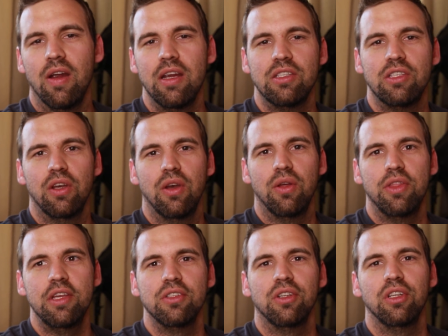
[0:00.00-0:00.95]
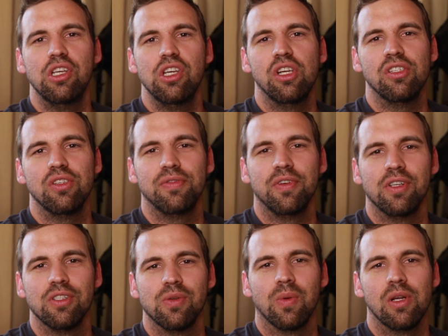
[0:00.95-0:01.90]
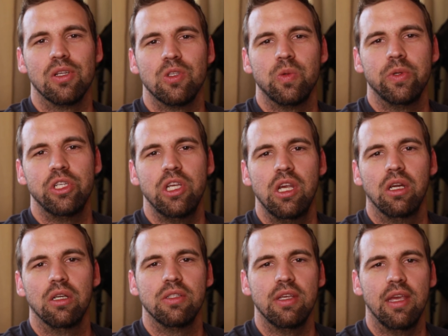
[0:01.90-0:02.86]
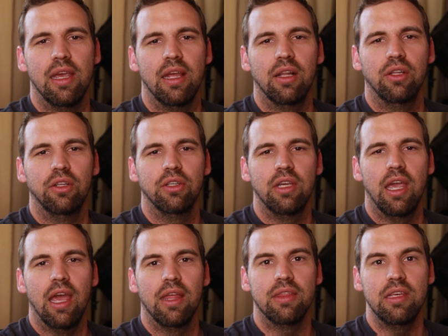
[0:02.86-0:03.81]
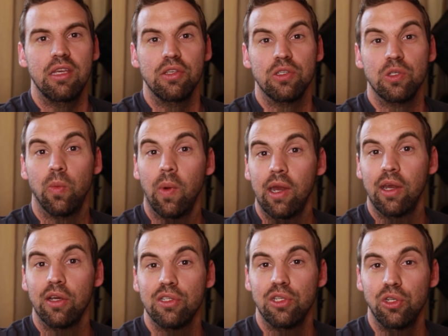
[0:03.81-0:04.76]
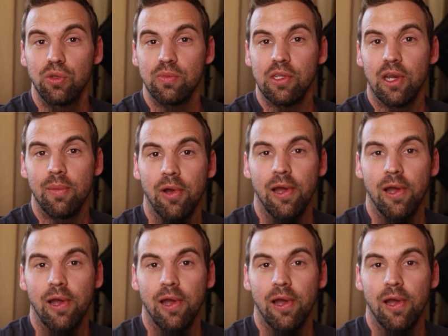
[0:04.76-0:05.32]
All right, so things are looking good so far, so we're gonna switch gears and look at the square tubes that I